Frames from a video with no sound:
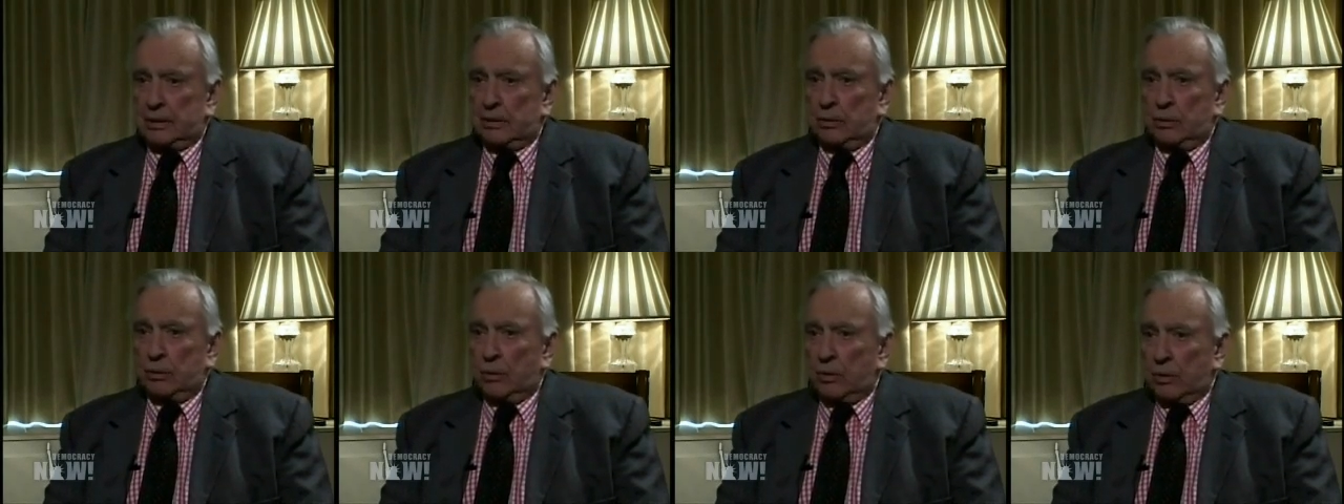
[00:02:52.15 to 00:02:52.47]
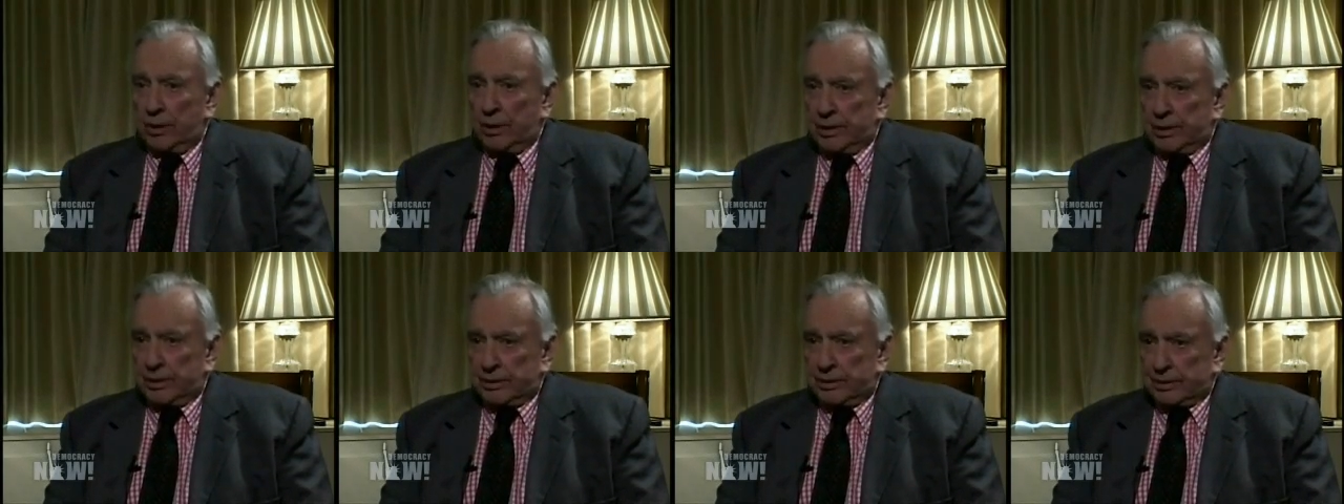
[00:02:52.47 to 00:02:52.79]
to
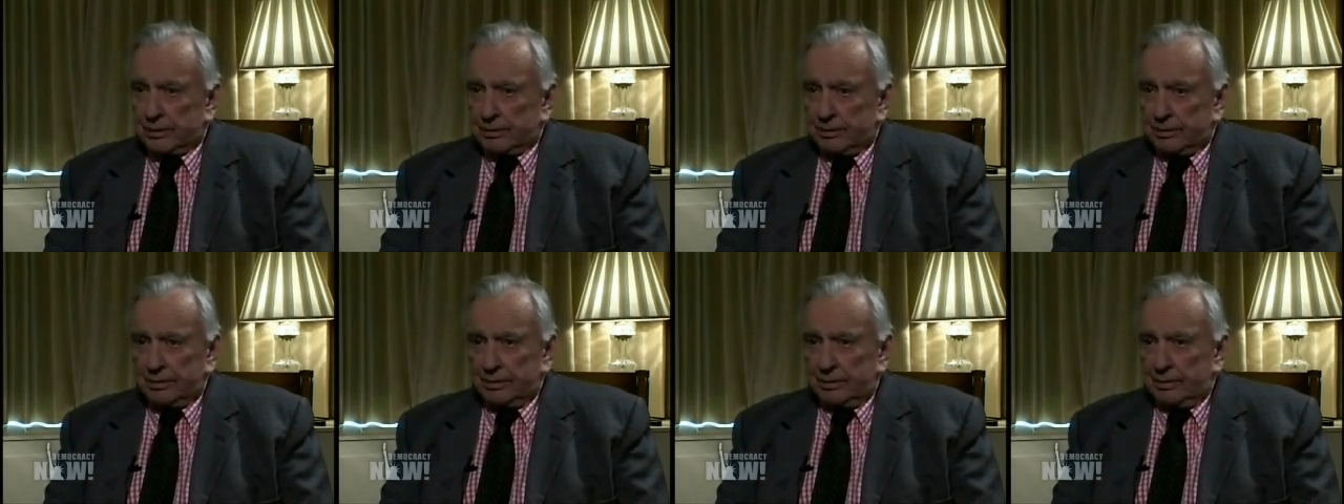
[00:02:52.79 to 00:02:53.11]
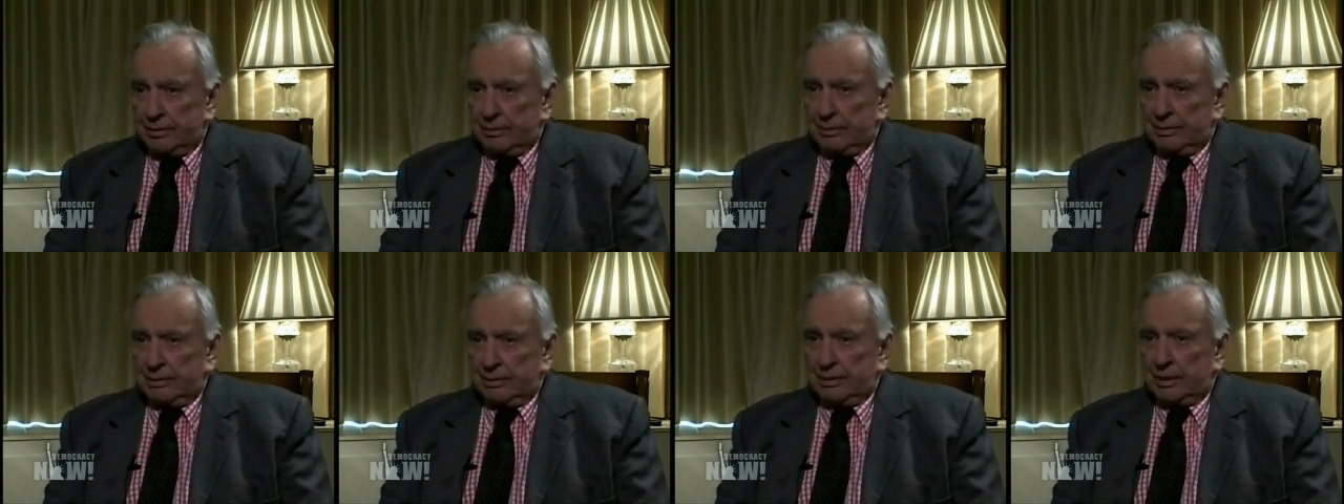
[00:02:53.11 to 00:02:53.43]
warn us
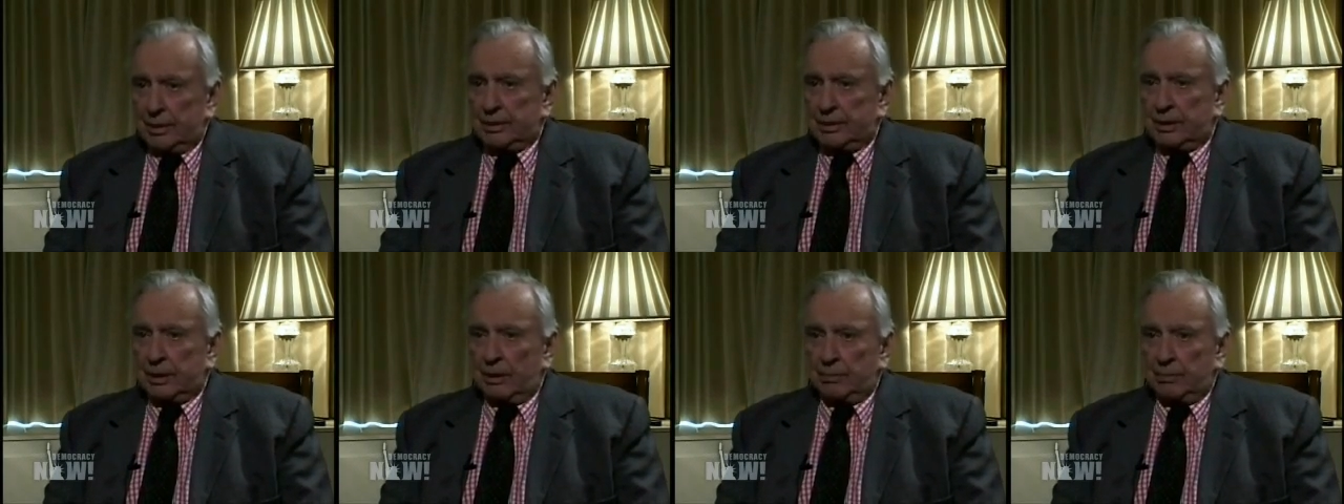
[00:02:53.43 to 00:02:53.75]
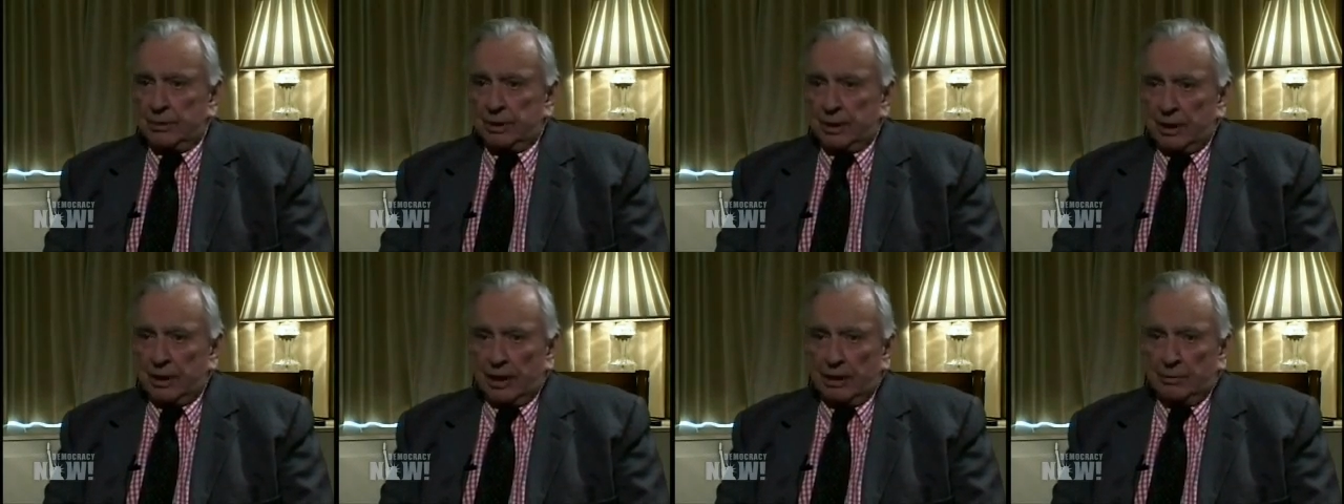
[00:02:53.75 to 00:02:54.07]
that
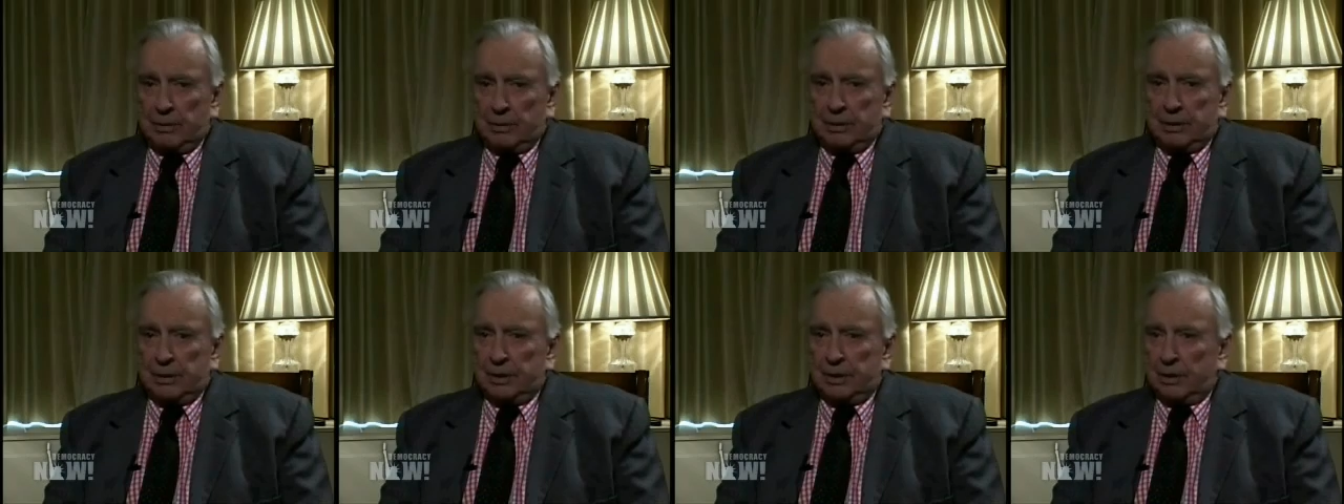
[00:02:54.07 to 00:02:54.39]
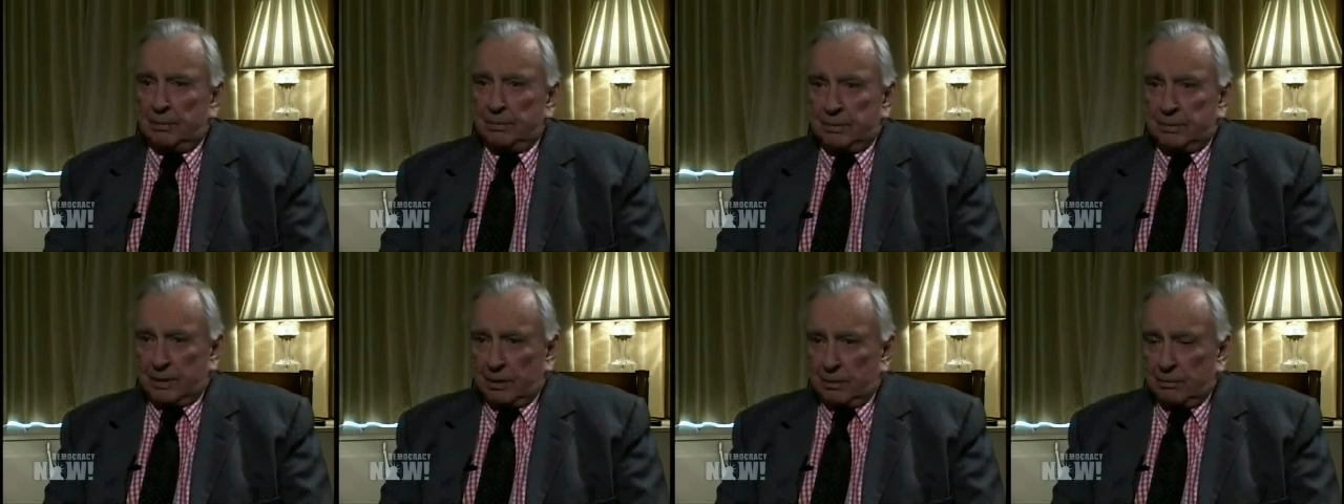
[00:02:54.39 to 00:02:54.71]
sometime in
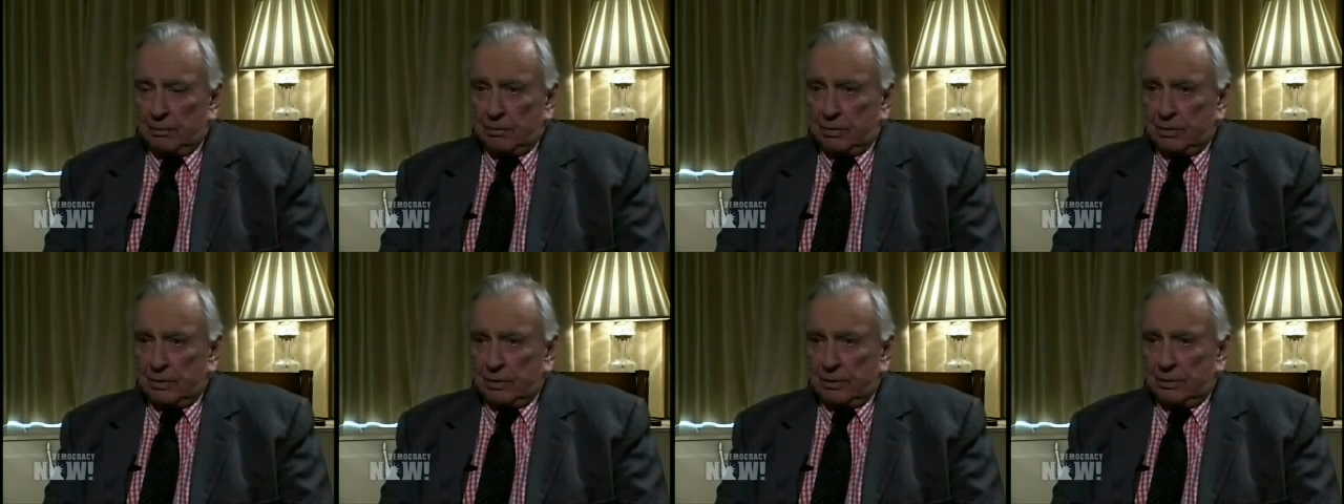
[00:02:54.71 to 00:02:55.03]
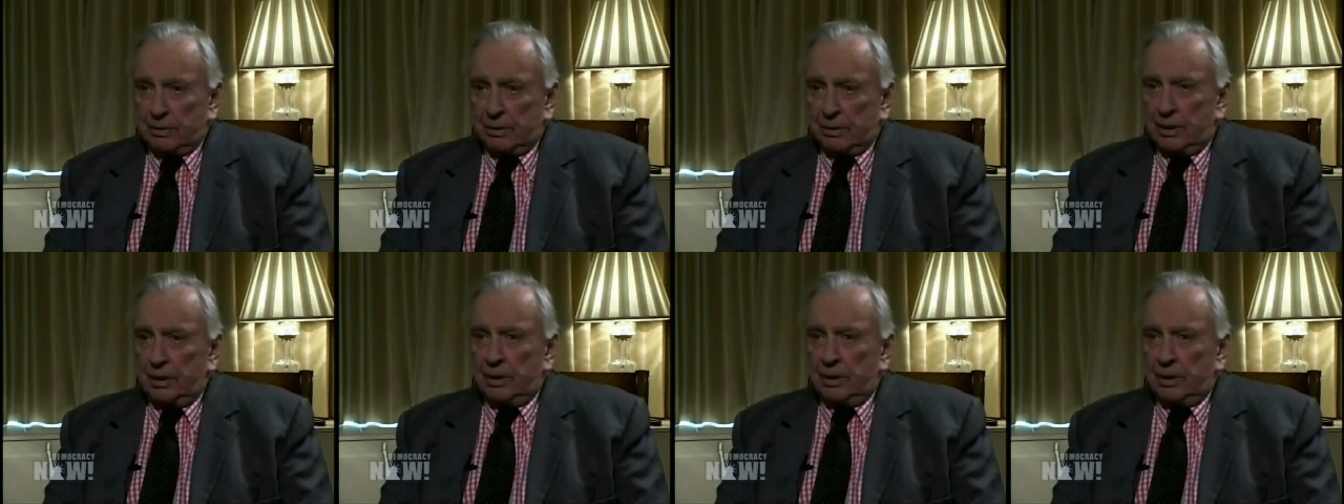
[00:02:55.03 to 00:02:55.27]
September,